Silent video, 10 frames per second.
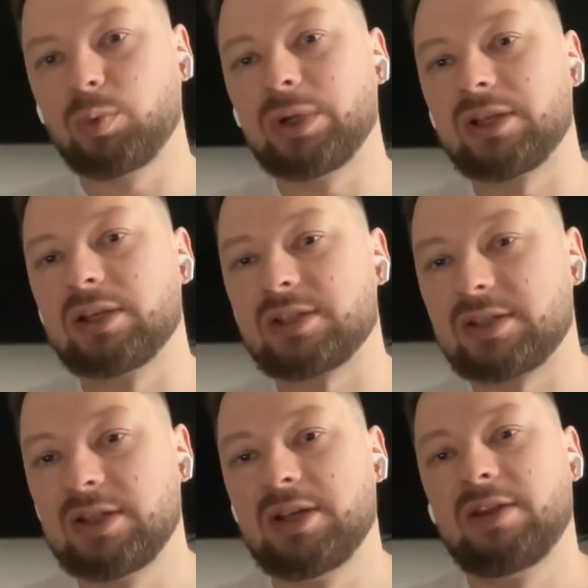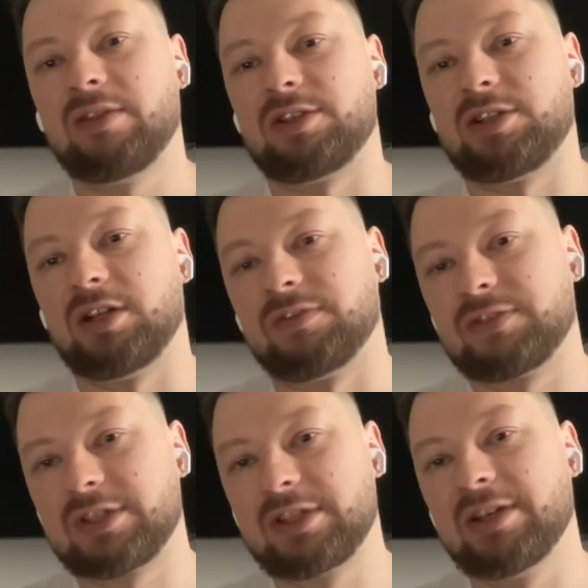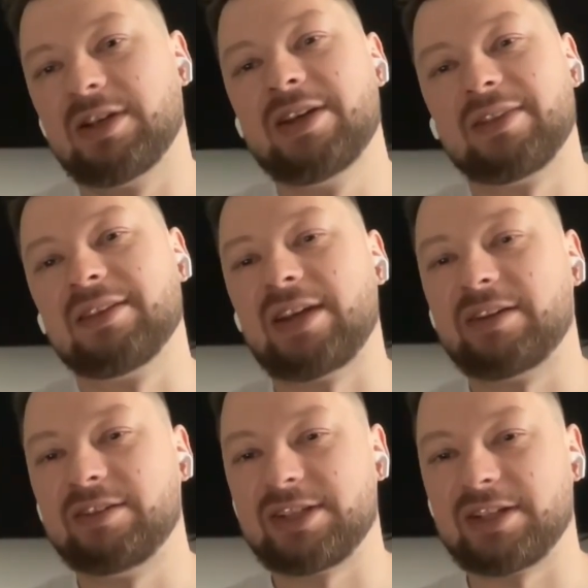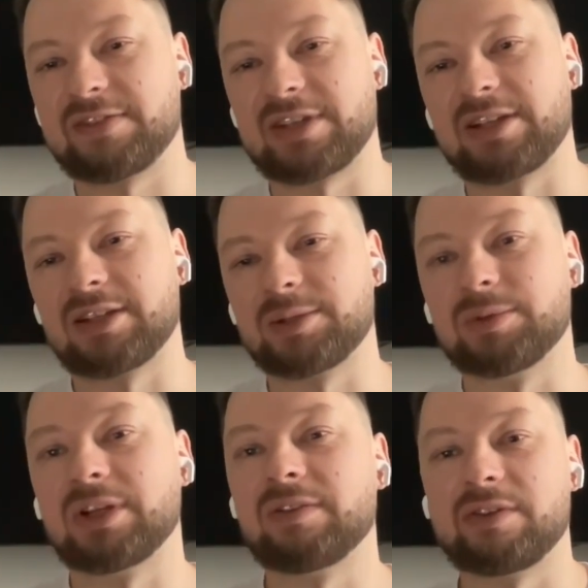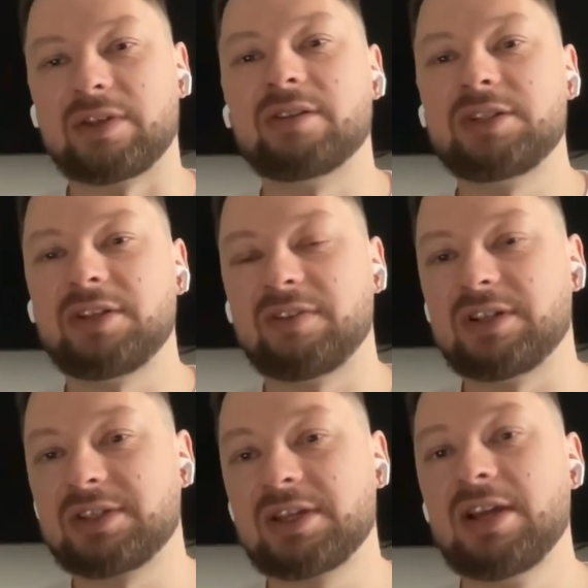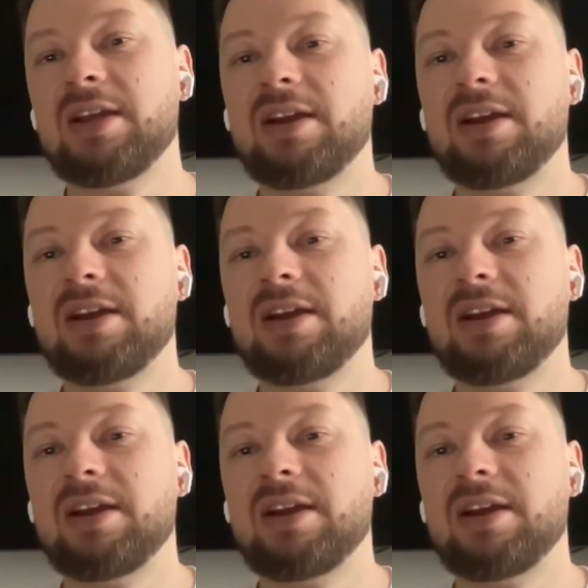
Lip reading: witnessed the shifts in the narratives, and like whenever narrative is